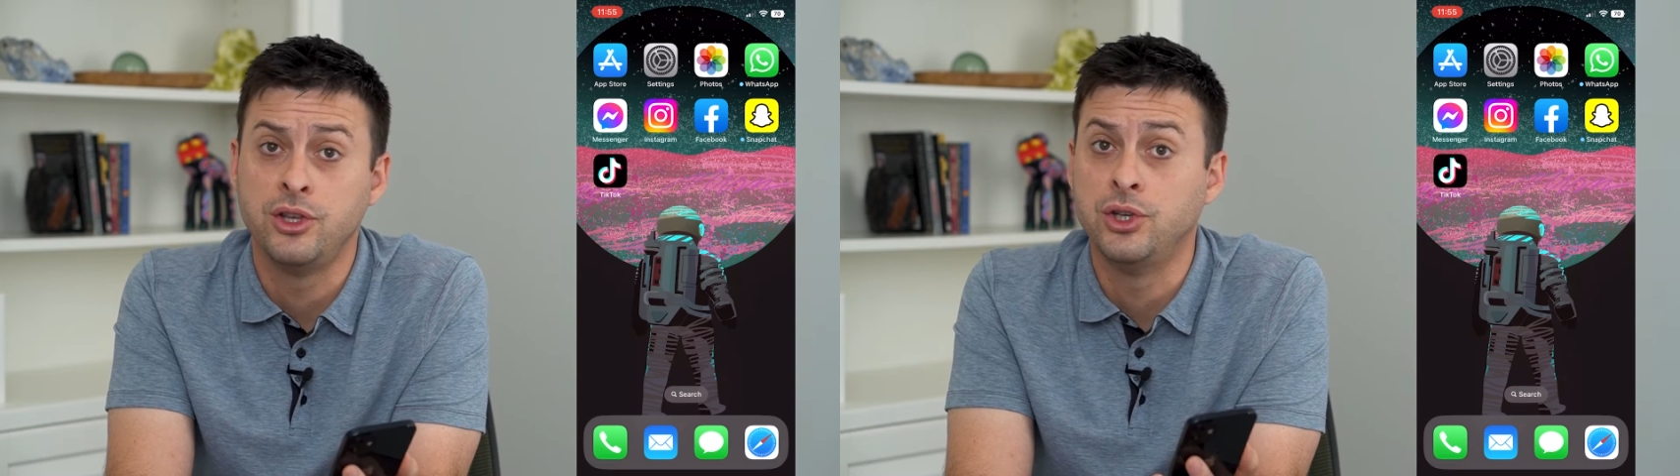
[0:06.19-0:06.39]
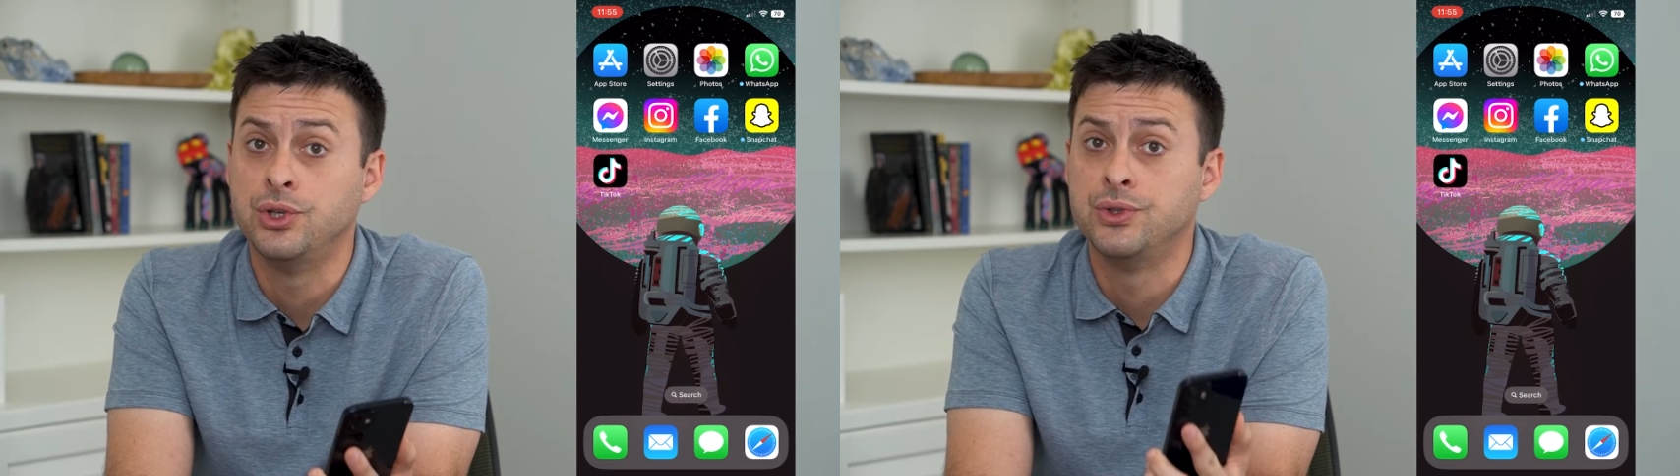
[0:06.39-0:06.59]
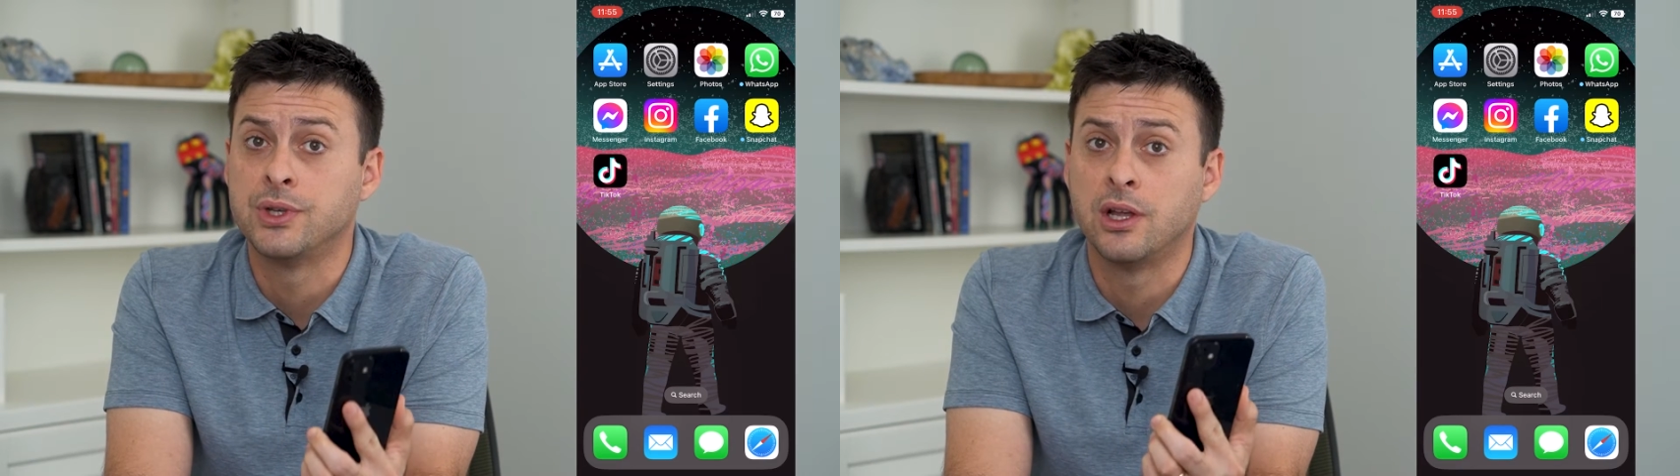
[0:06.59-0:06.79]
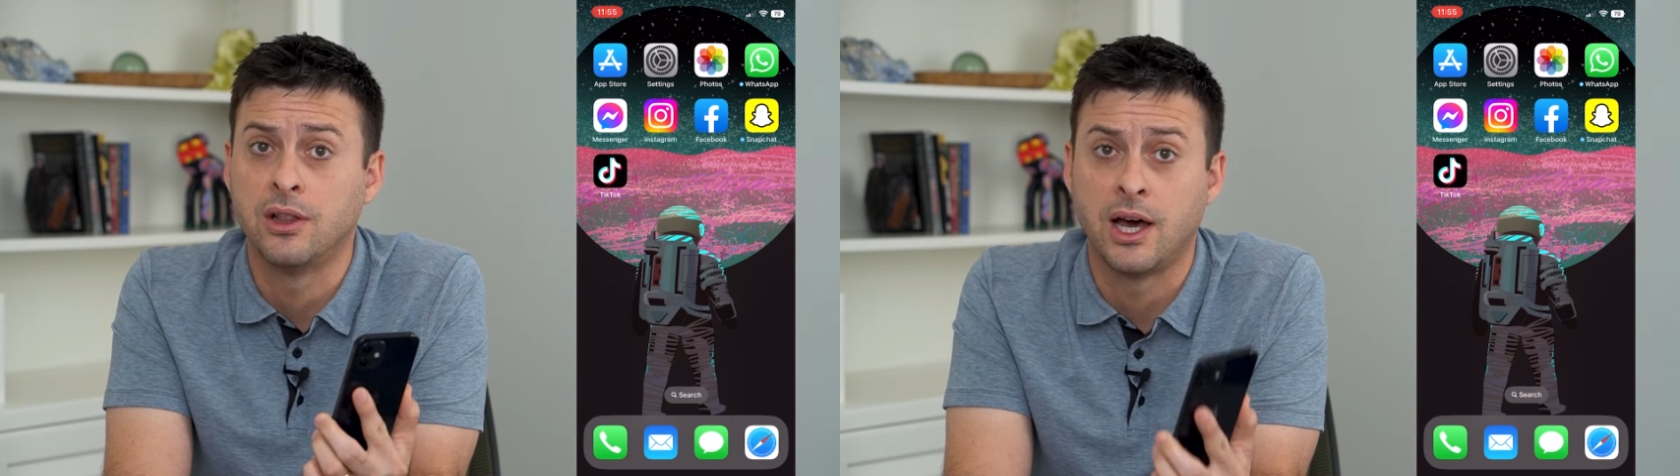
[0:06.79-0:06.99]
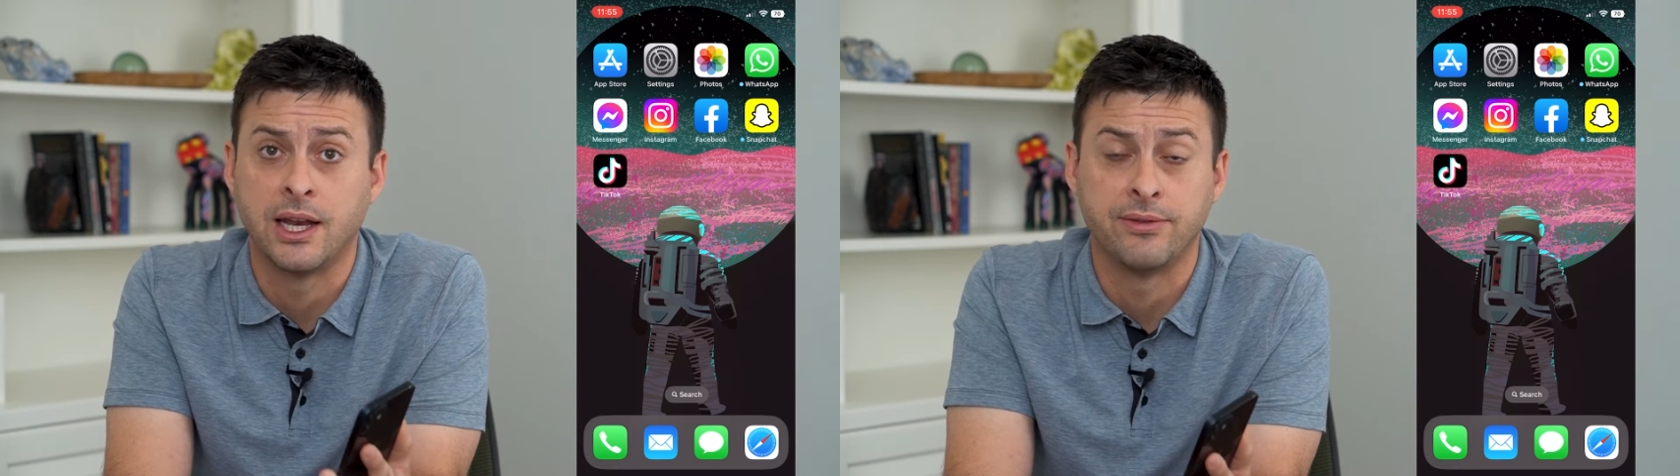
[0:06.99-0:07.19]
use a
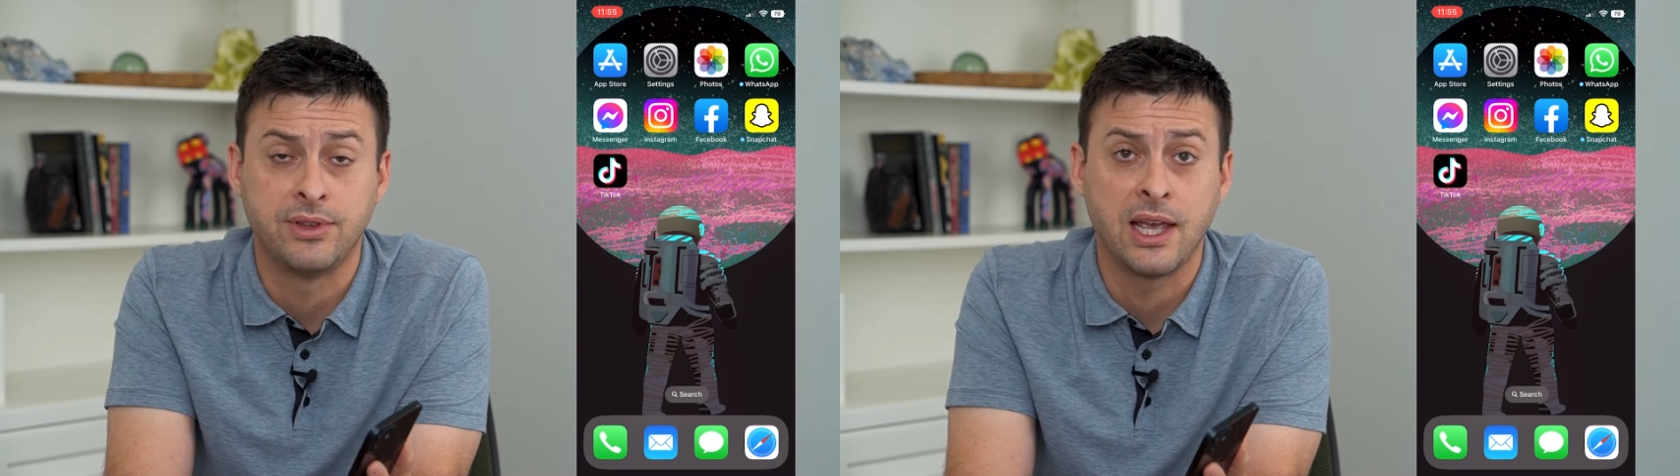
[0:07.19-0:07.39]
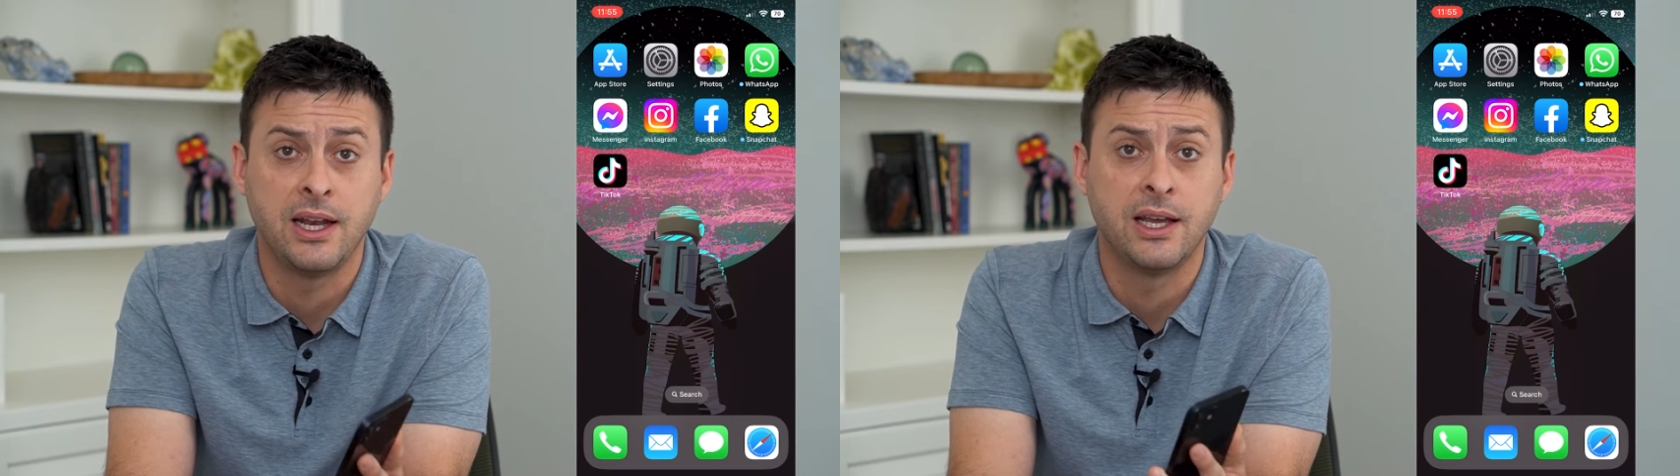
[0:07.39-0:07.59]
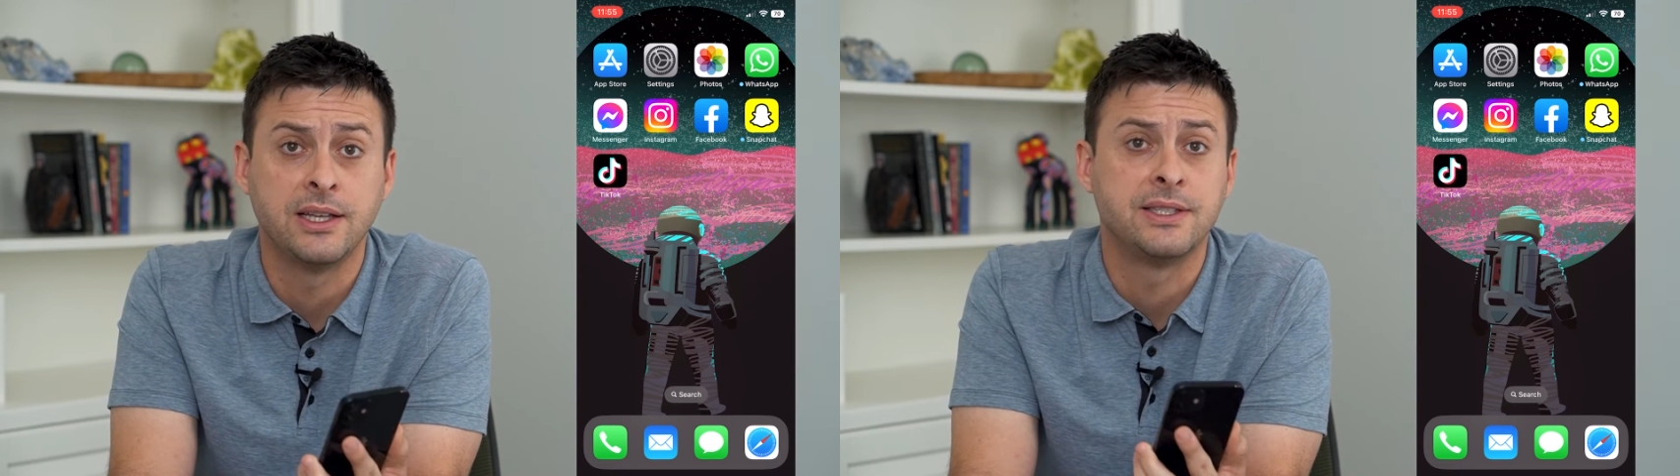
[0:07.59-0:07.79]
lot of data,